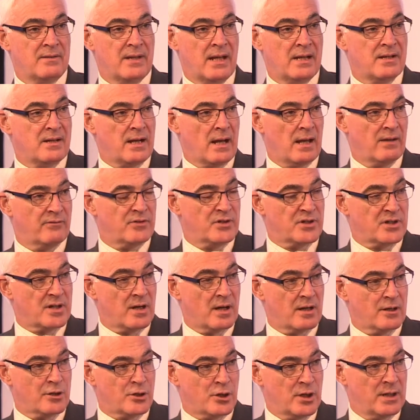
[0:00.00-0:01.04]
then have to
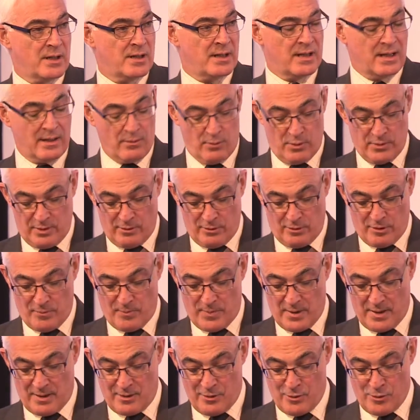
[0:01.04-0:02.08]
start trading with the
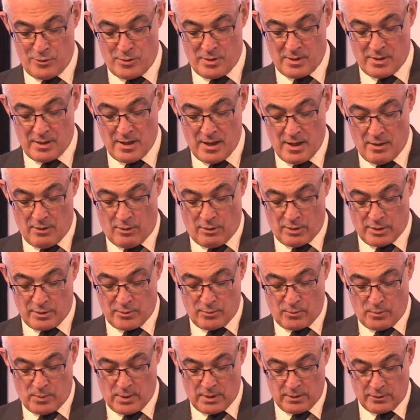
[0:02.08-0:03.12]
European Union
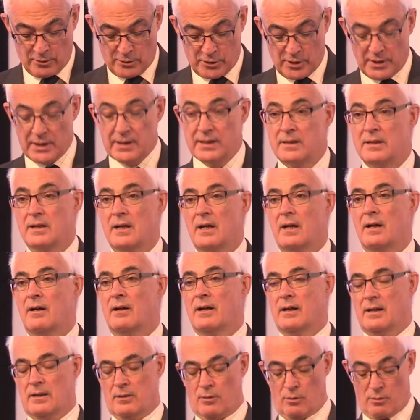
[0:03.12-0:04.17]
on World Trade
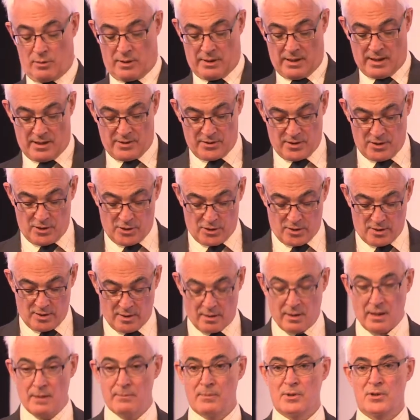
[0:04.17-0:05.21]
Organization
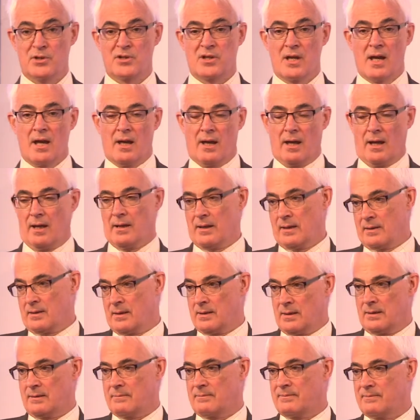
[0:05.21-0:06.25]
agreements.
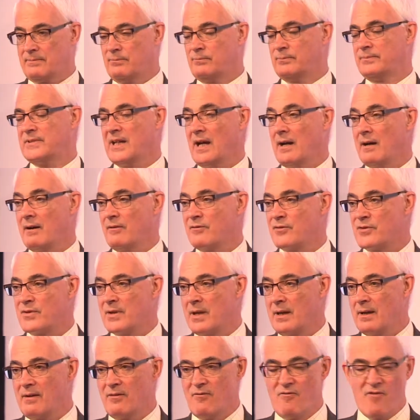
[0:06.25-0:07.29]
The tariffs
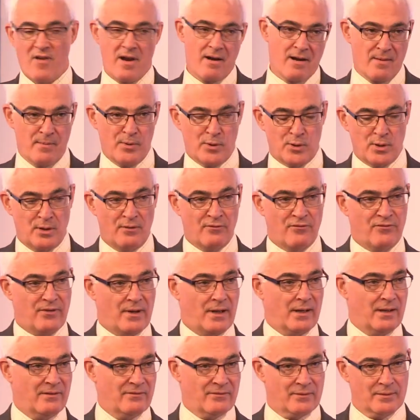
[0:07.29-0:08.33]
there vary between
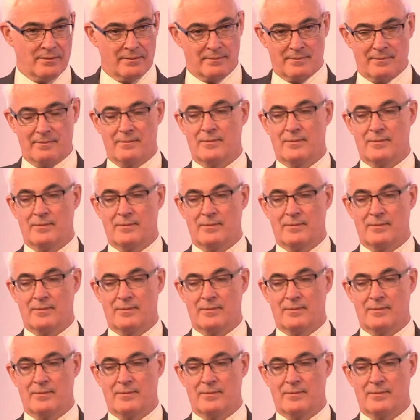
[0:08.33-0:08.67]
5 and